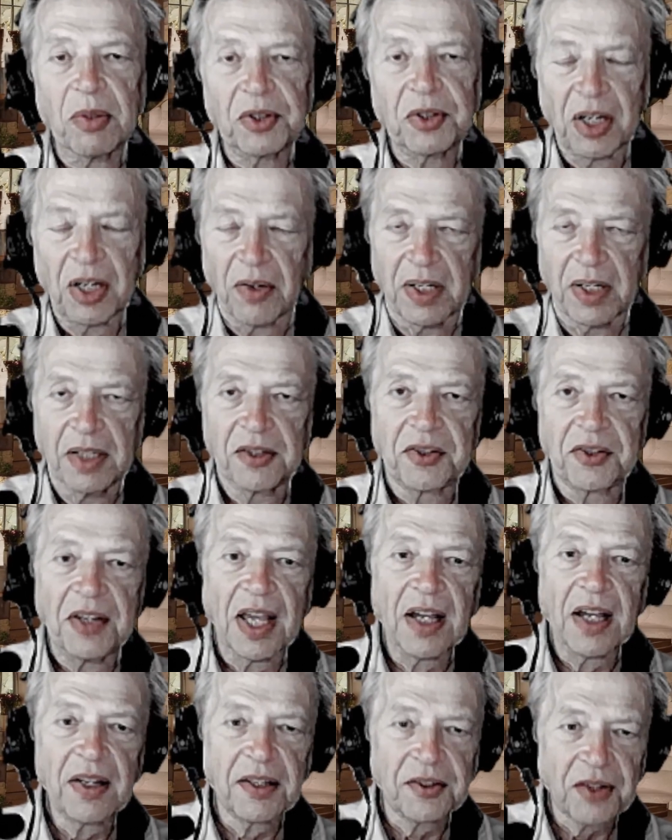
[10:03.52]
tearing us
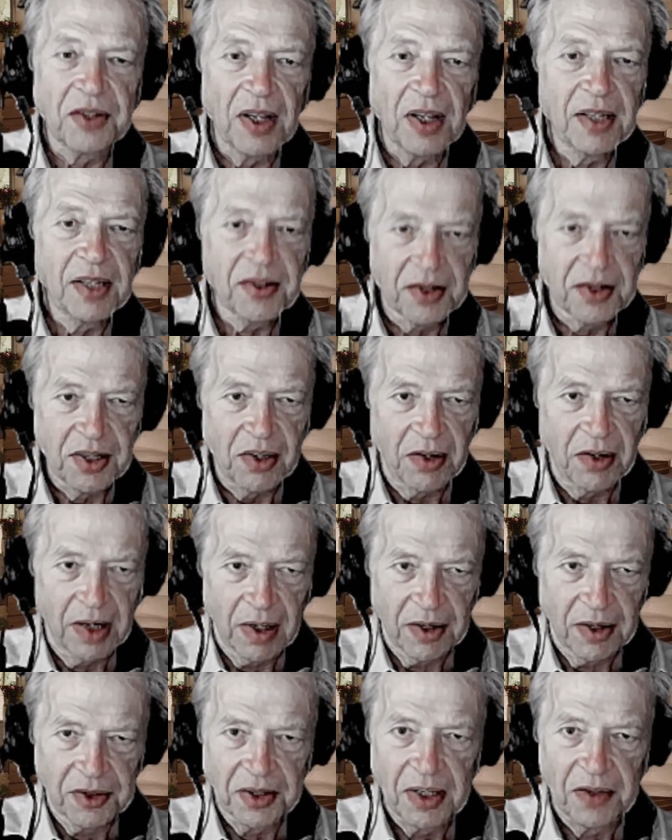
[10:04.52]
down, it's us tearing
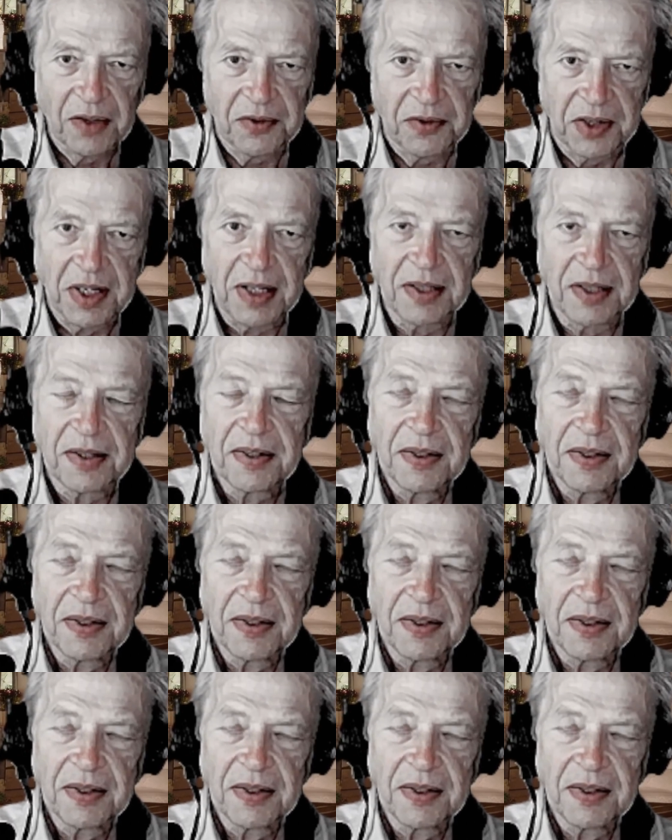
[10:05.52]
ourselves down.